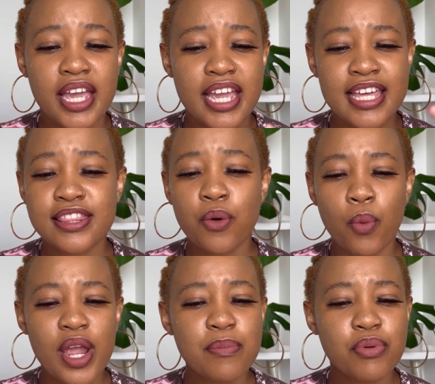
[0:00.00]
in the
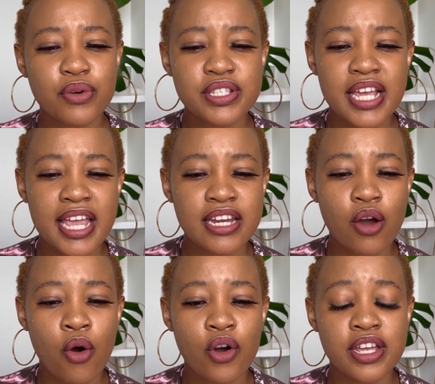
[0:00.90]
whey protein
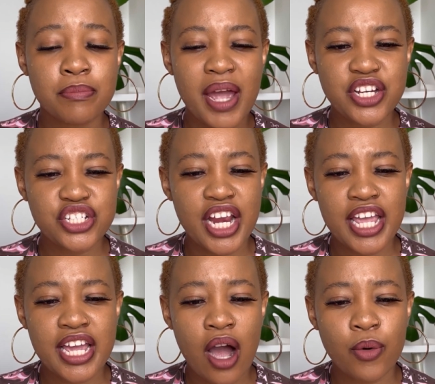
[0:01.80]
or in my
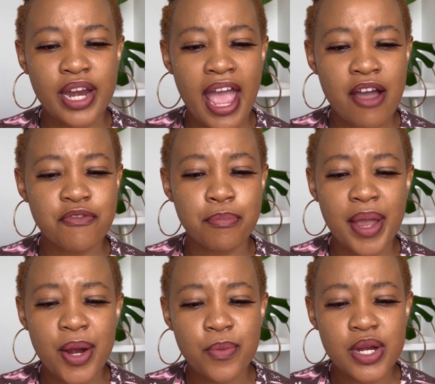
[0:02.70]
shake, I would have
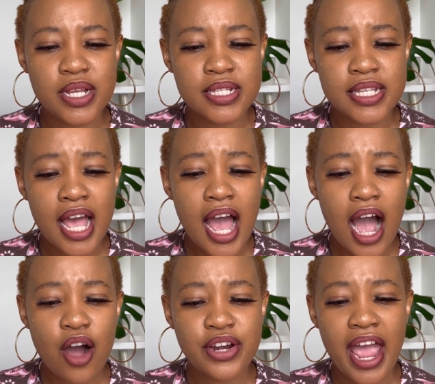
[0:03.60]
berries,
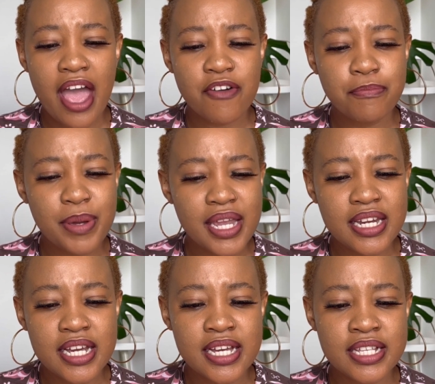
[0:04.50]
I would have
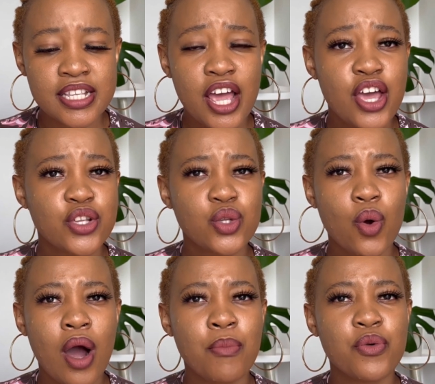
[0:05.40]
peanuts. So
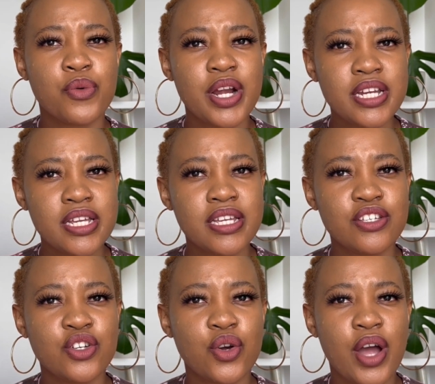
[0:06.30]
I'm already,
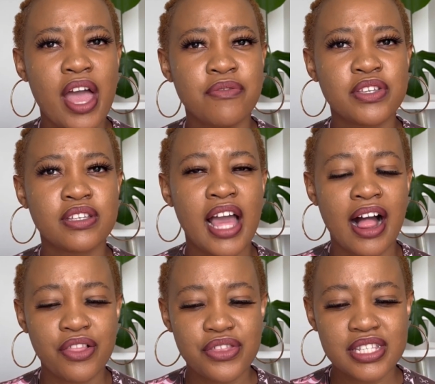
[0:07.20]
you know, having
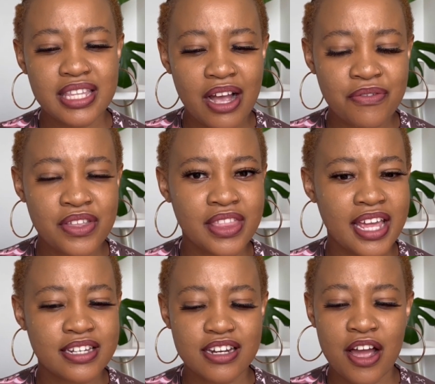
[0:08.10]
healthy stuff in that